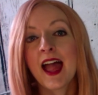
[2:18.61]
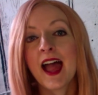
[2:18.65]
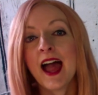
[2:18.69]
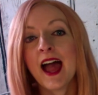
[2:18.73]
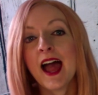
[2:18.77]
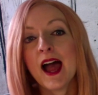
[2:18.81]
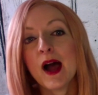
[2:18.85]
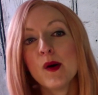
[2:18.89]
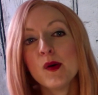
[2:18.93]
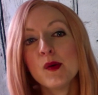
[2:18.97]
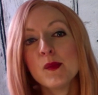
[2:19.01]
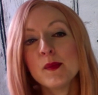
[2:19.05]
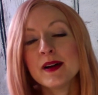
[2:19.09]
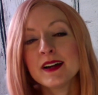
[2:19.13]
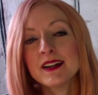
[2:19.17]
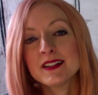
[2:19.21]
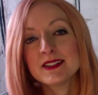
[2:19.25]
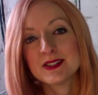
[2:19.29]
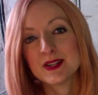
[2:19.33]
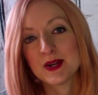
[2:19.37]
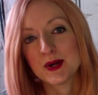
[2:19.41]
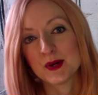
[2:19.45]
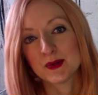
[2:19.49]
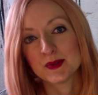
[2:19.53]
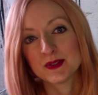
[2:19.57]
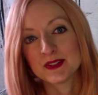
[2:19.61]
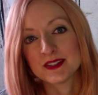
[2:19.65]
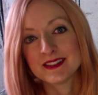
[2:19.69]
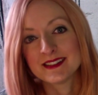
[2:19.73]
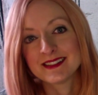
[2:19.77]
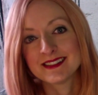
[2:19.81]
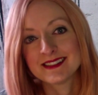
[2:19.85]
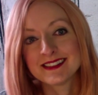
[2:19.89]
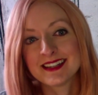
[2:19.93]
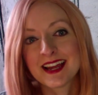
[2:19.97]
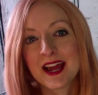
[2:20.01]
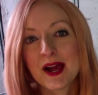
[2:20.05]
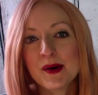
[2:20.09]
How about toast?
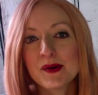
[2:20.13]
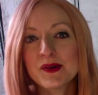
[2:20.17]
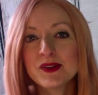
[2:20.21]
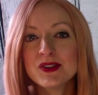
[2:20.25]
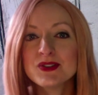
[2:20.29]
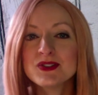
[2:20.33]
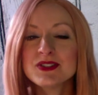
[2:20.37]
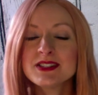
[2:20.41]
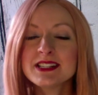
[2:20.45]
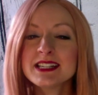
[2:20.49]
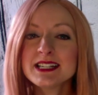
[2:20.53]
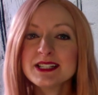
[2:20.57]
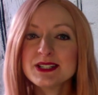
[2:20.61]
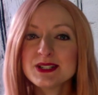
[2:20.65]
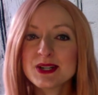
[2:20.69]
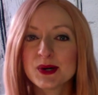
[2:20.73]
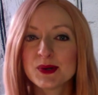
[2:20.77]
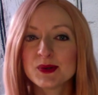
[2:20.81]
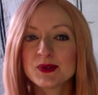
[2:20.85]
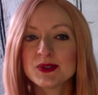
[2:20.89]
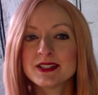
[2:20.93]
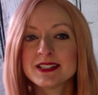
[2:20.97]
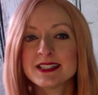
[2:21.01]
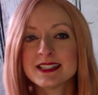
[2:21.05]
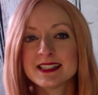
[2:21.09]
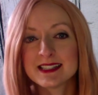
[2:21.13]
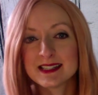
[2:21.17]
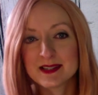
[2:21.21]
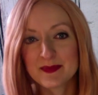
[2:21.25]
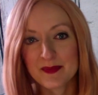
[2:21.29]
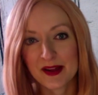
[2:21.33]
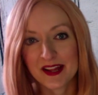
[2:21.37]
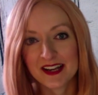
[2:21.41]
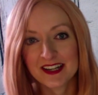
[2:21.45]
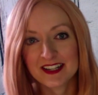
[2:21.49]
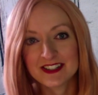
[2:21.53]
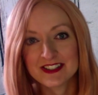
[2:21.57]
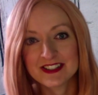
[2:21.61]
How would you say toast in
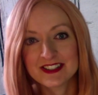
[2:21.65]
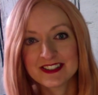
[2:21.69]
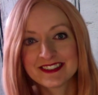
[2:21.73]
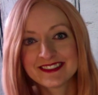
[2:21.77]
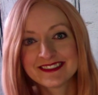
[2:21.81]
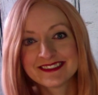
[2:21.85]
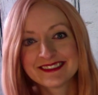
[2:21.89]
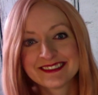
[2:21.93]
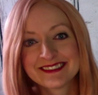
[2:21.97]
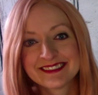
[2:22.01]
Spanish?